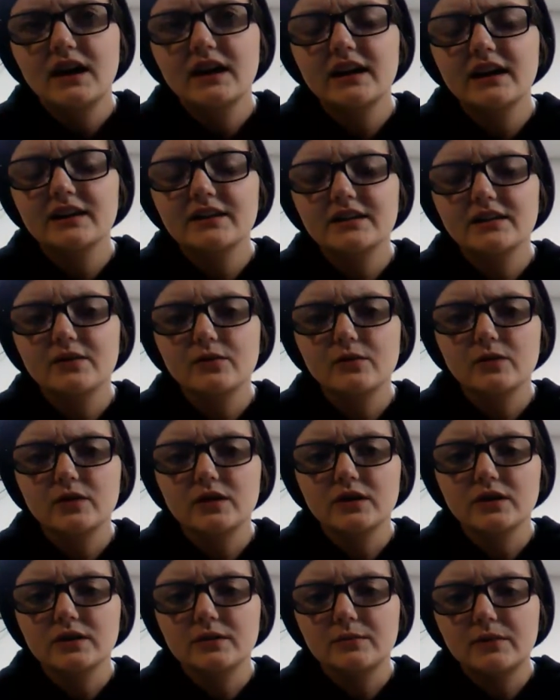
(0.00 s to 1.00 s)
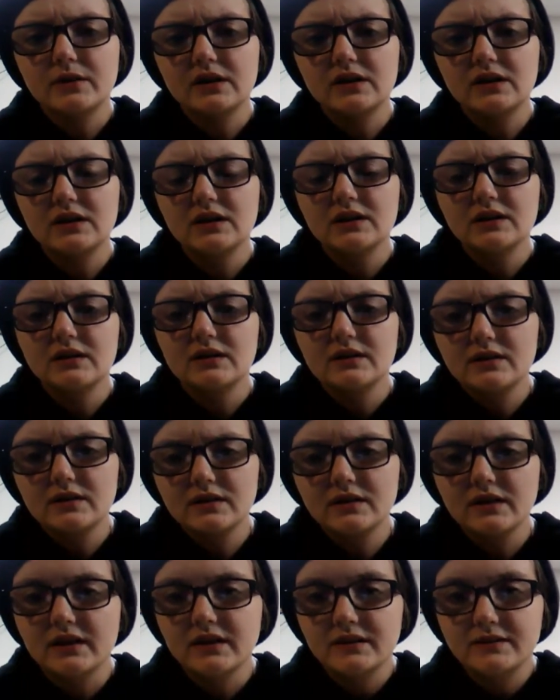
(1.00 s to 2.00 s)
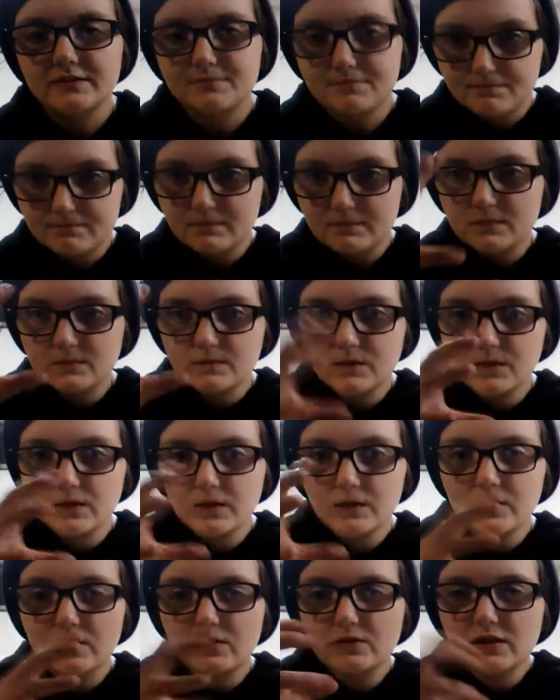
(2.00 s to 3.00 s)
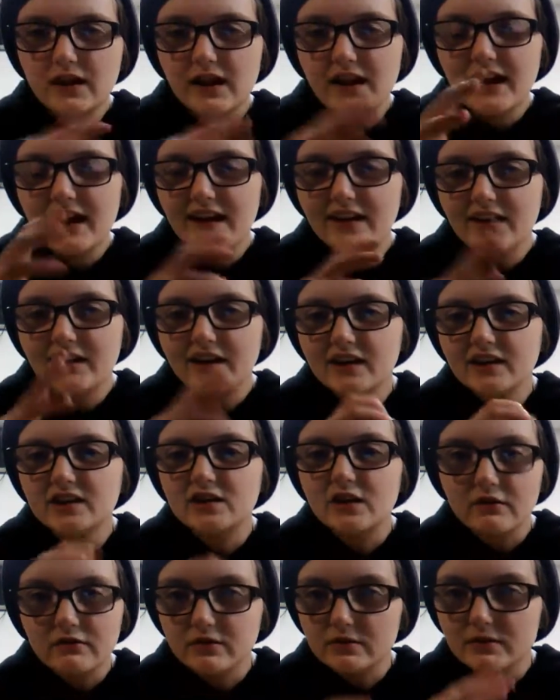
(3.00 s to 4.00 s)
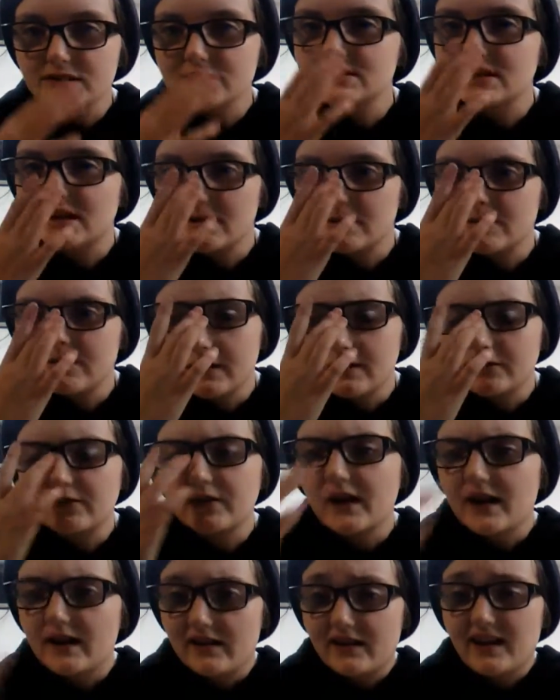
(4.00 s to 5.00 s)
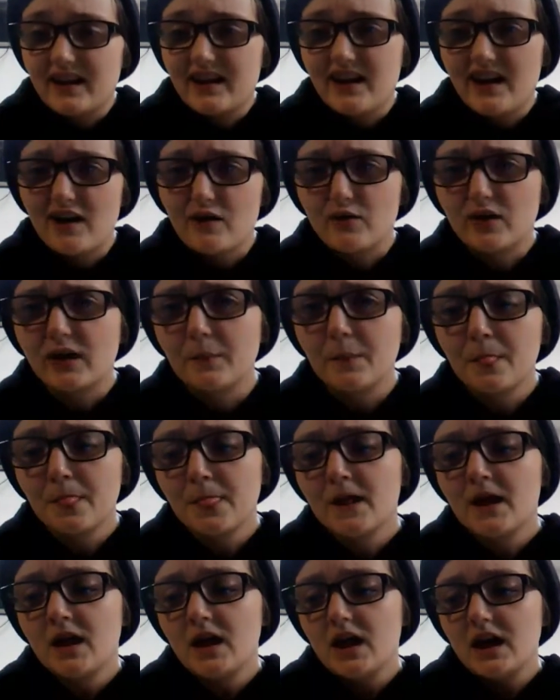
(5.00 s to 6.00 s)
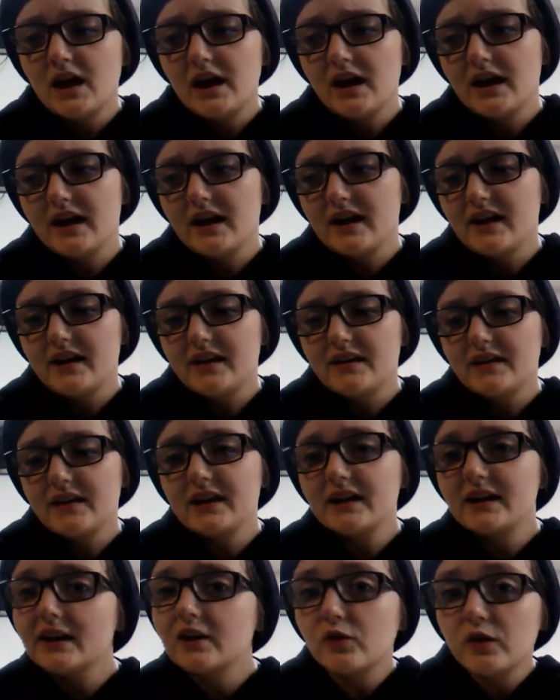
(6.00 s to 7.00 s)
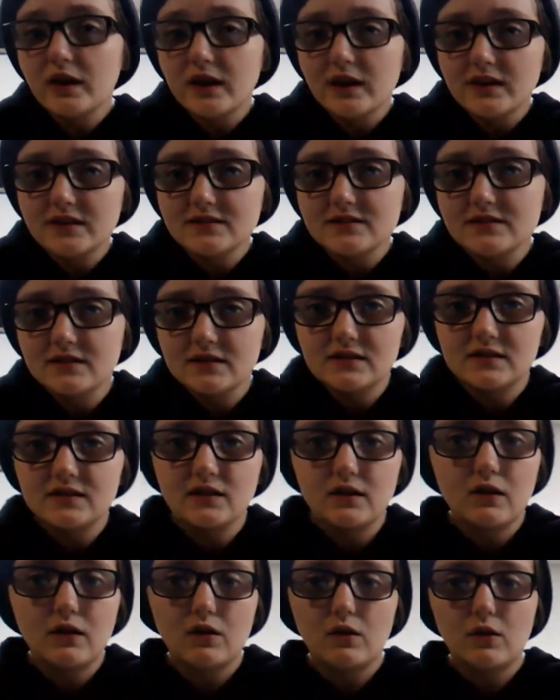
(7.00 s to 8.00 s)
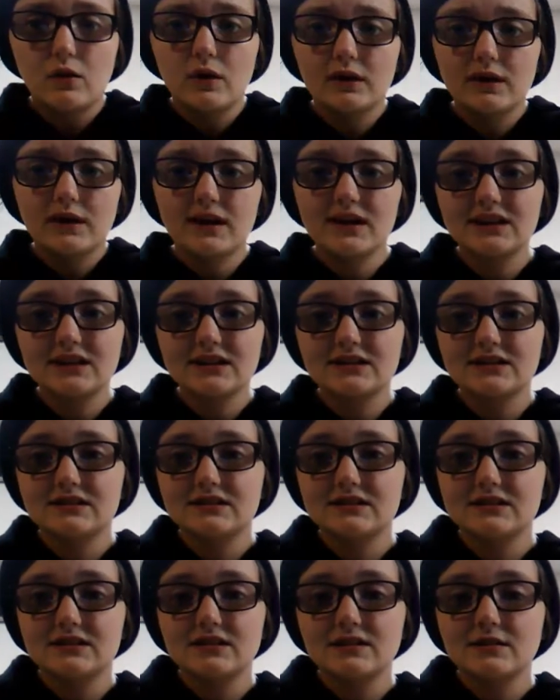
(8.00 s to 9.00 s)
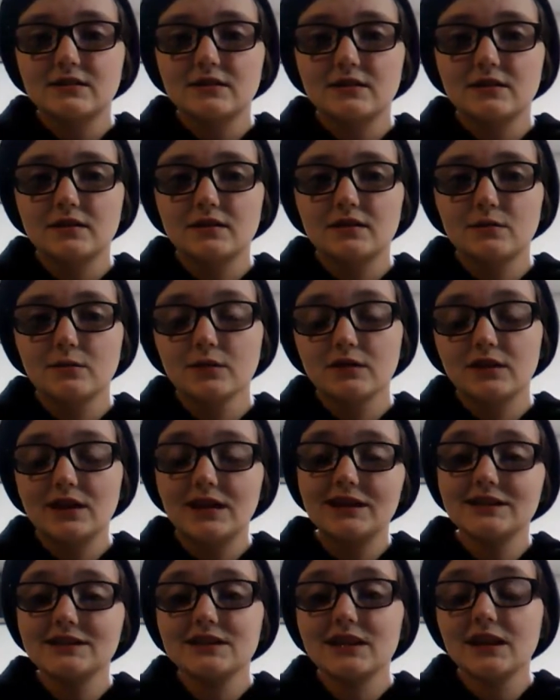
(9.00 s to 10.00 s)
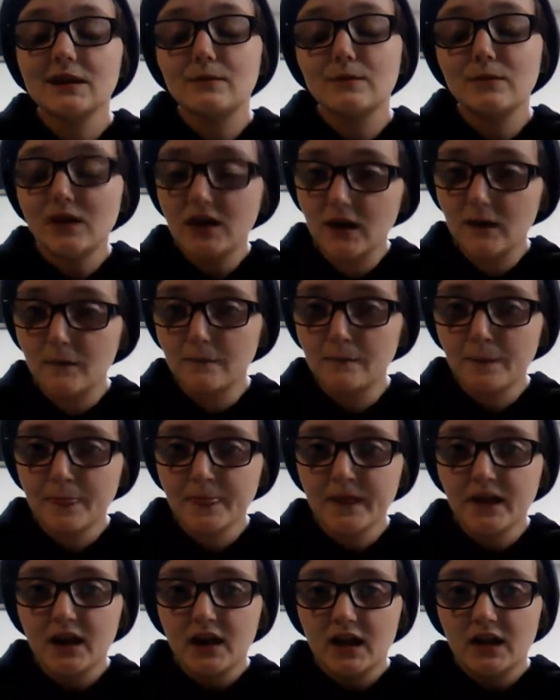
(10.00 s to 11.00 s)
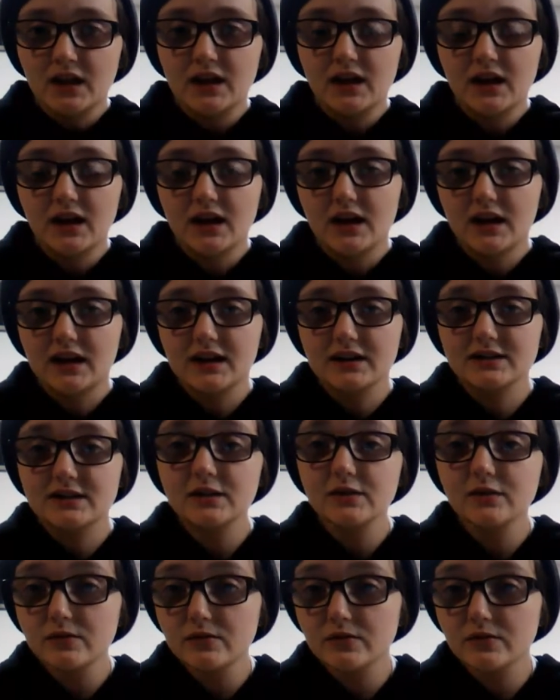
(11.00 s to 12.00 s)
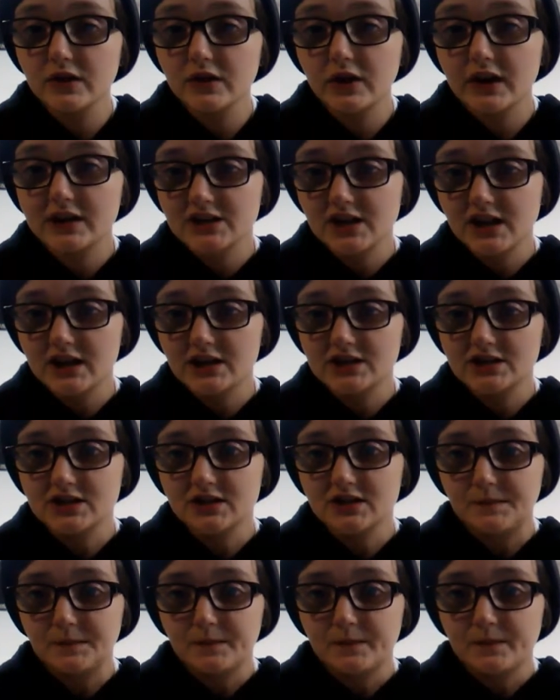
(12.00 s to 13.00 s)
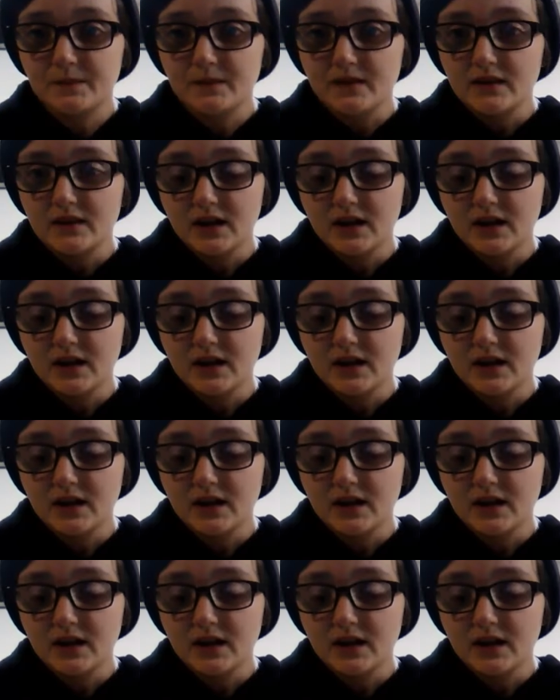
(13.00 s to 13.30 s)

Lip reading: I can't think of the word, but like the little Allegan government type thing for Allegan County. And they get grants so kids, teens like me, can continue with their education